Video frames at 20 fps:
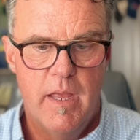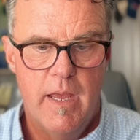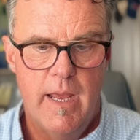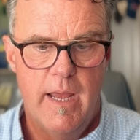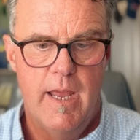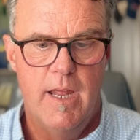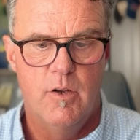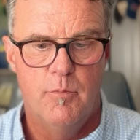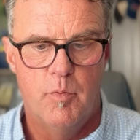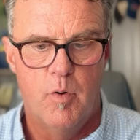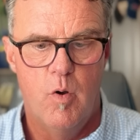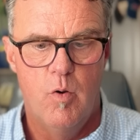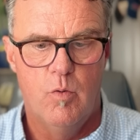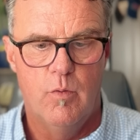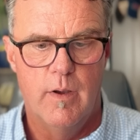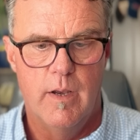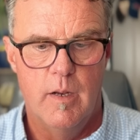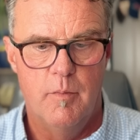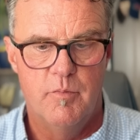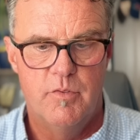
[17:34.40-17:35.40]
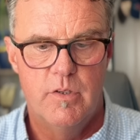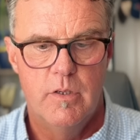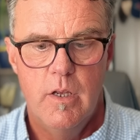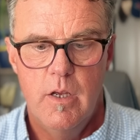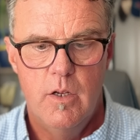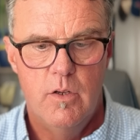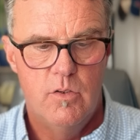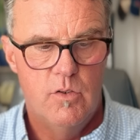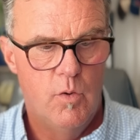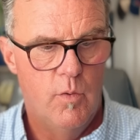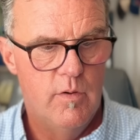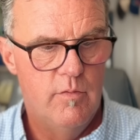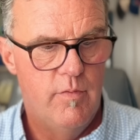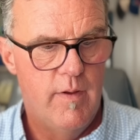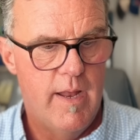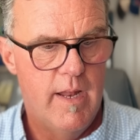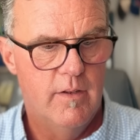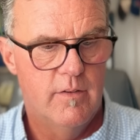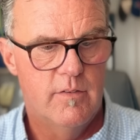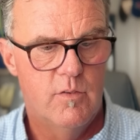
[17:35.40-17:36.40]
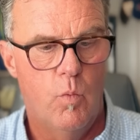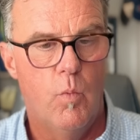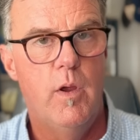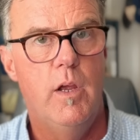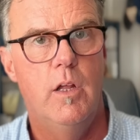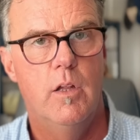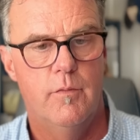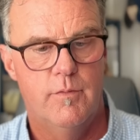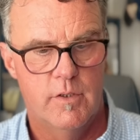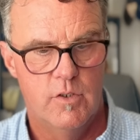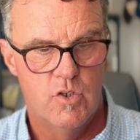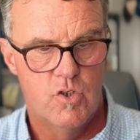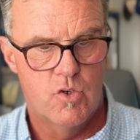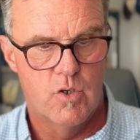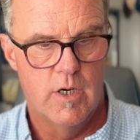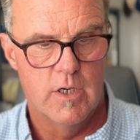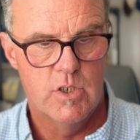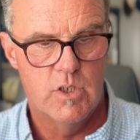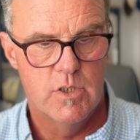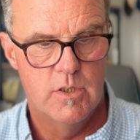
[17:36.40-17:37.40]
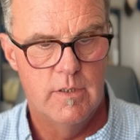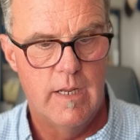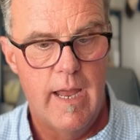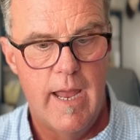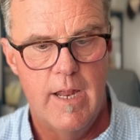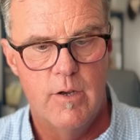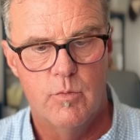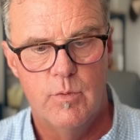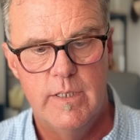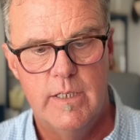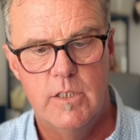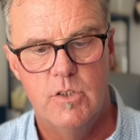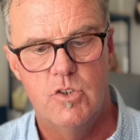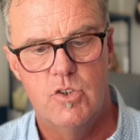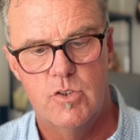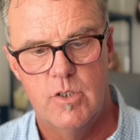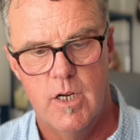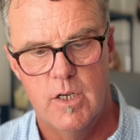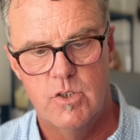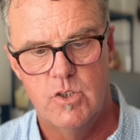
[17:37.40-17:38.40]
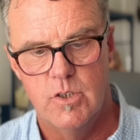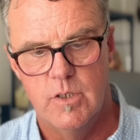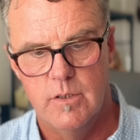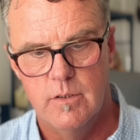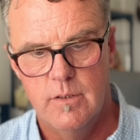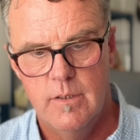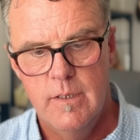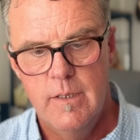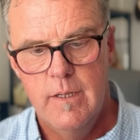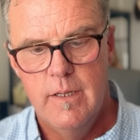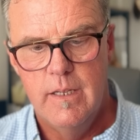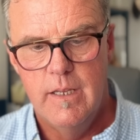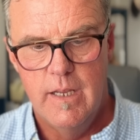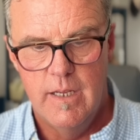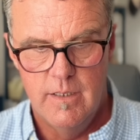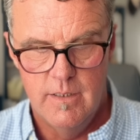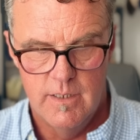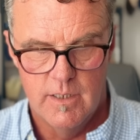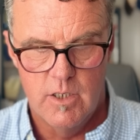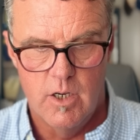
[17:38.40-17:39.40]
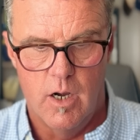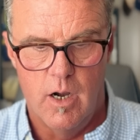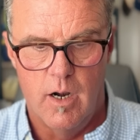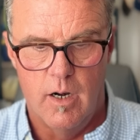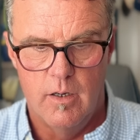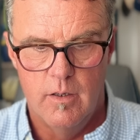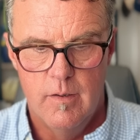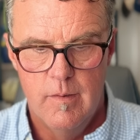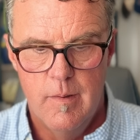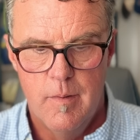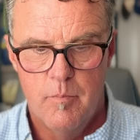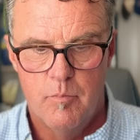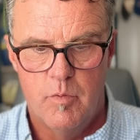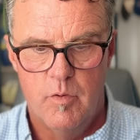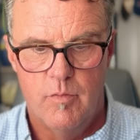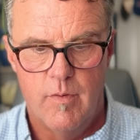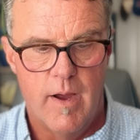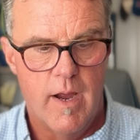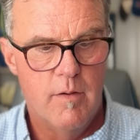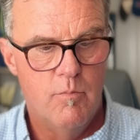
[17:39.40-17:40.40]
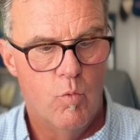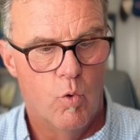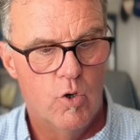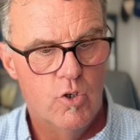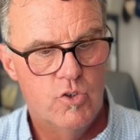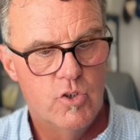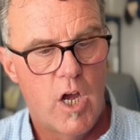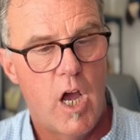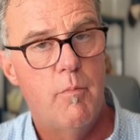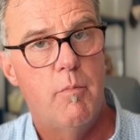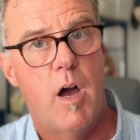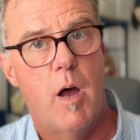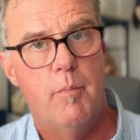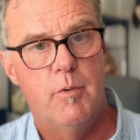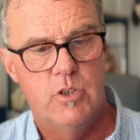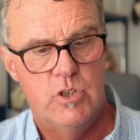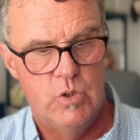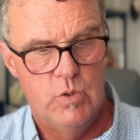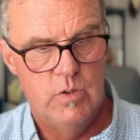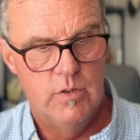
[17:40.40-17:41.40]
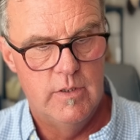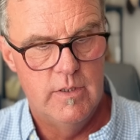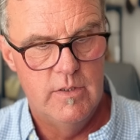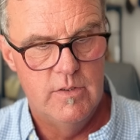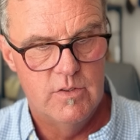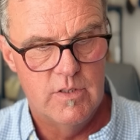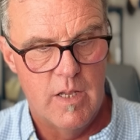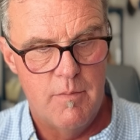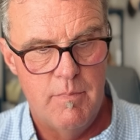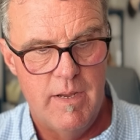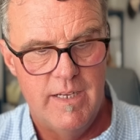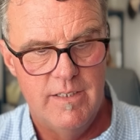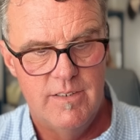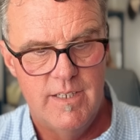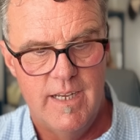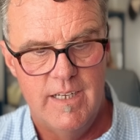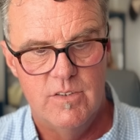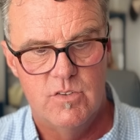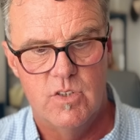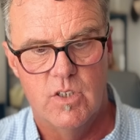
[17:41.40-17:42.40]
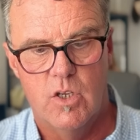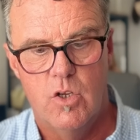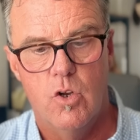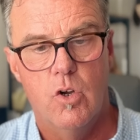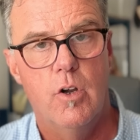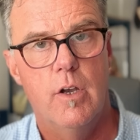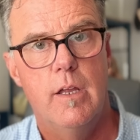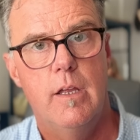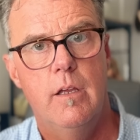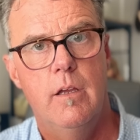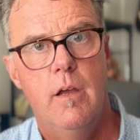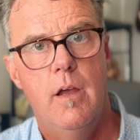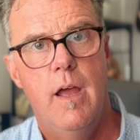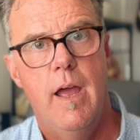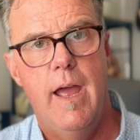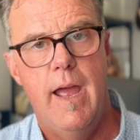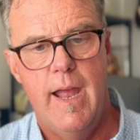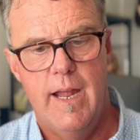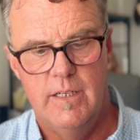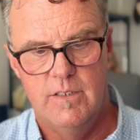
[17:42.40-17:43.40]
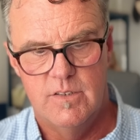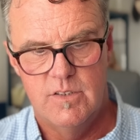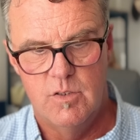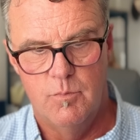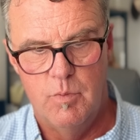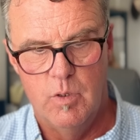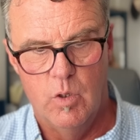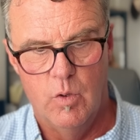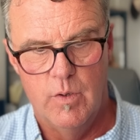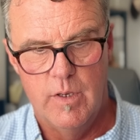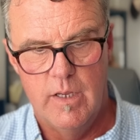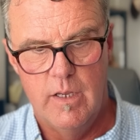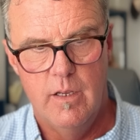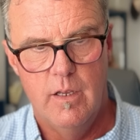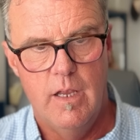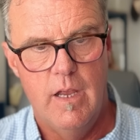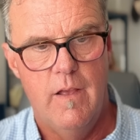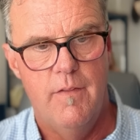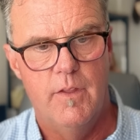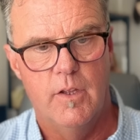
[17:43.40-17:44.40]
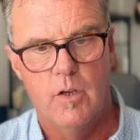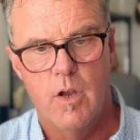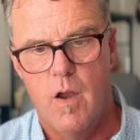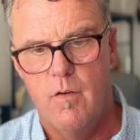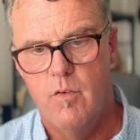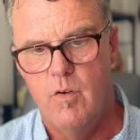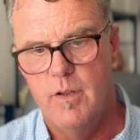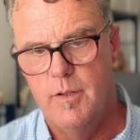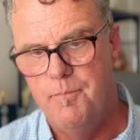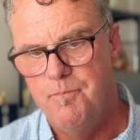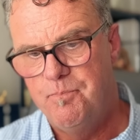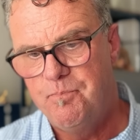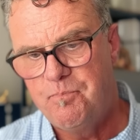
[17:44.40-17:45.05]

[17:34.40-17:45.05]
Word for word: and programs to advance the wheel of construction and reconstruction in Dhi Qar, provide more job opportunities, and maintain security and stability in the government.